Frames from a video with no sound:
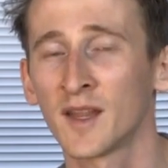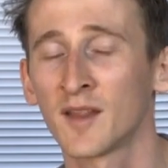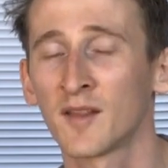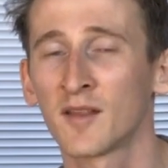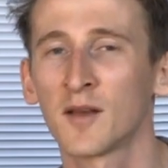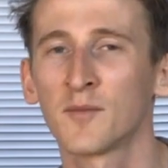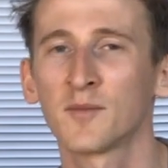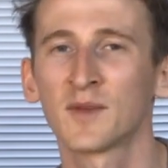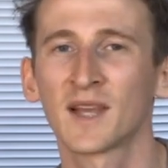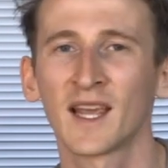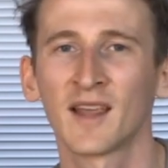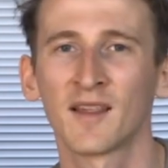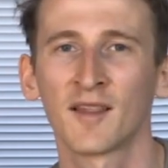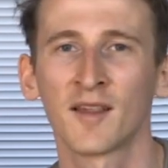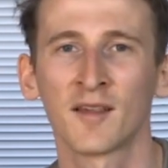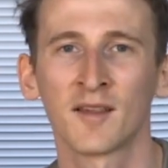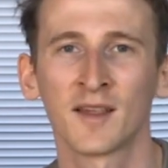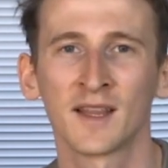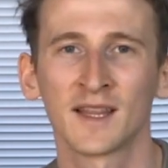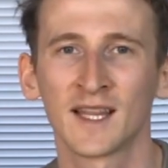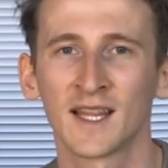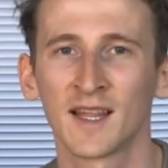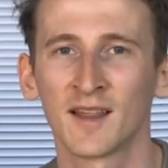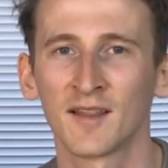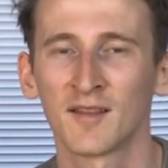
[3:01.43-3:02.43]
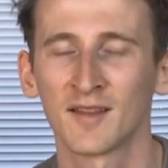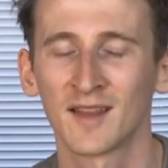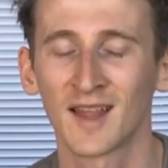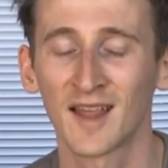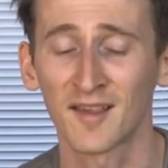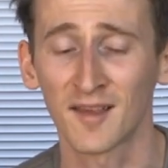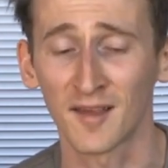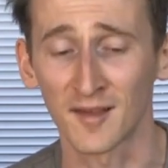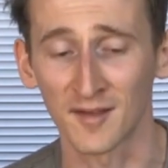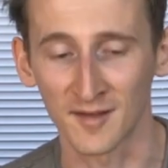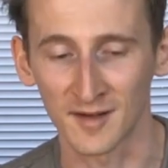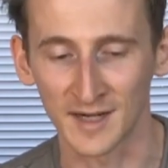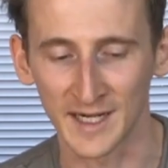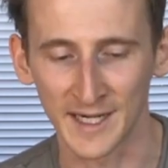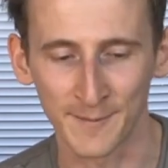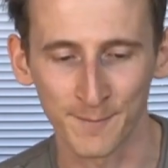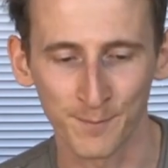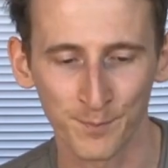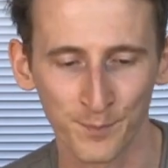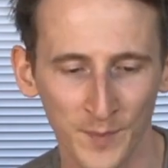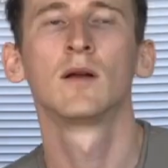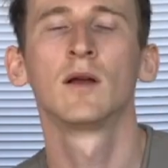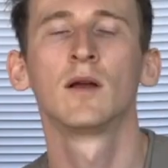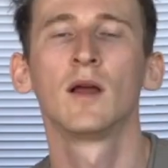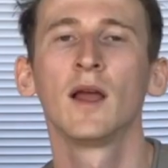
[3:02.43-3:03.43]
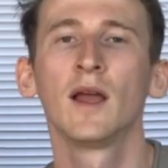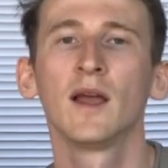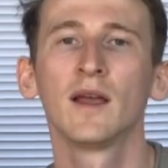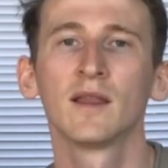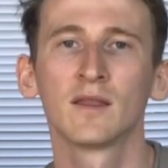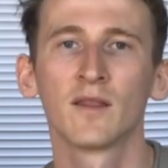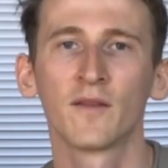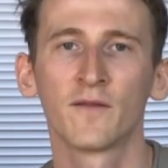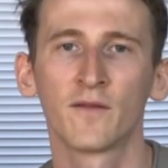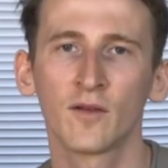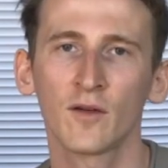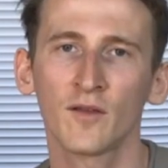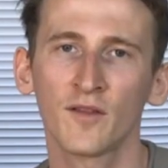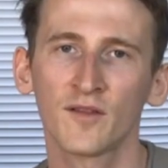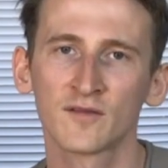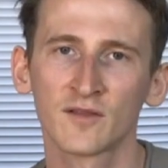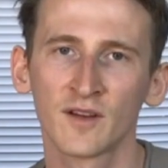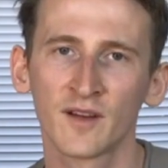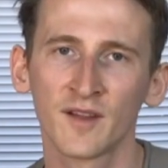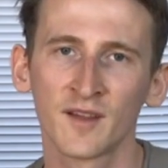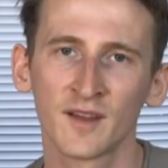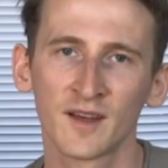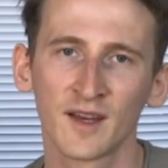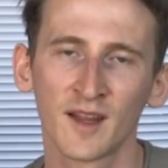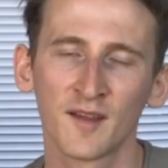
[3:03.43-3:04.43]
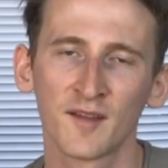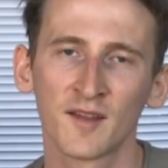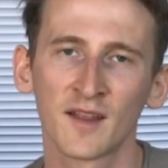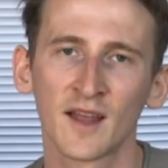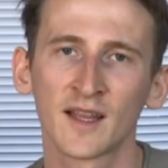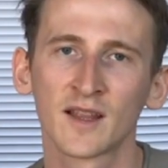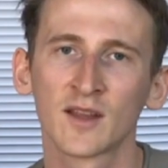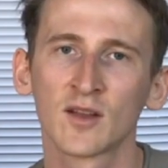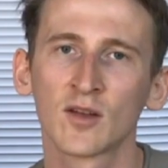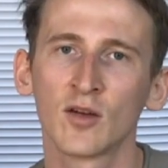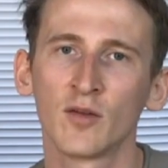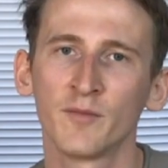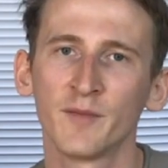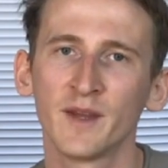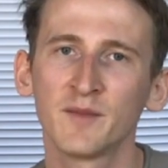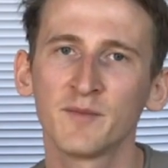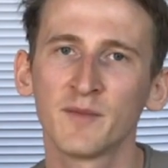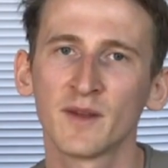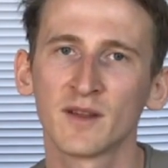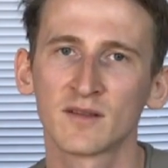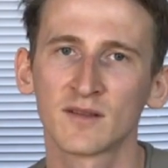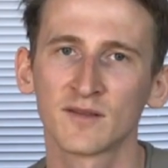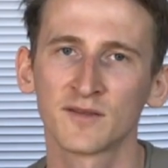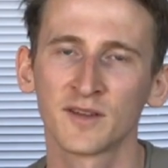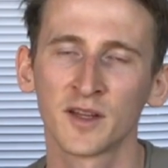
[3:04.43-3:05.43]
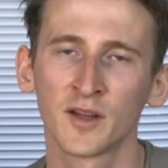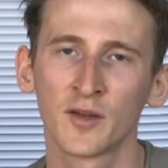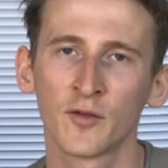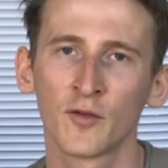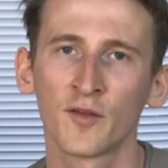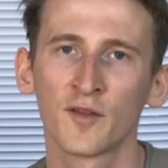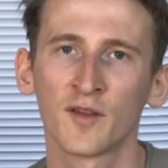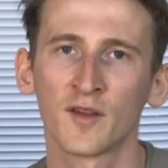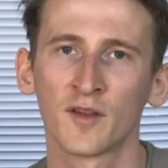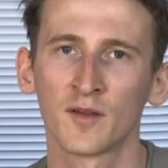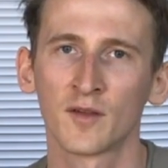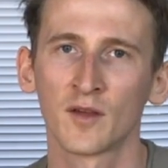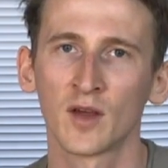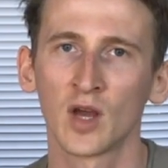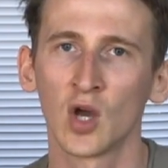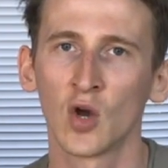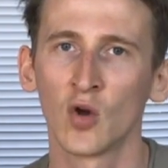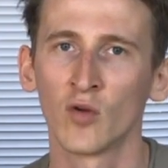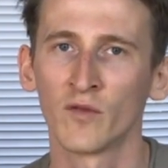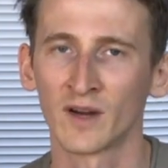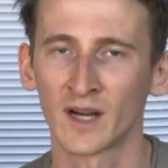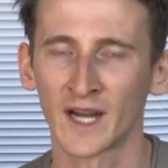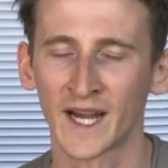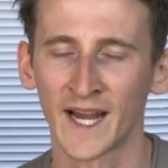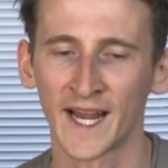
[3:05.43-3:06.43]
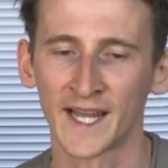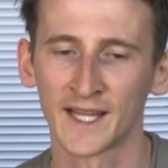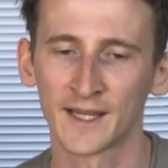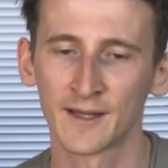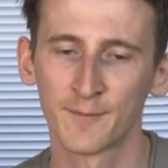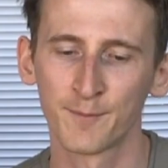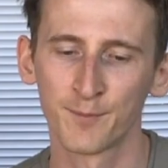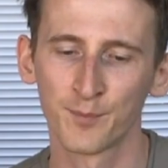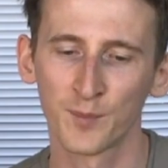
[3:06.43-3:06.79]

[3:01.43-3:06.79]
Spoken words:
some cases it is necessary. The first reason is that commitment reduces overhead.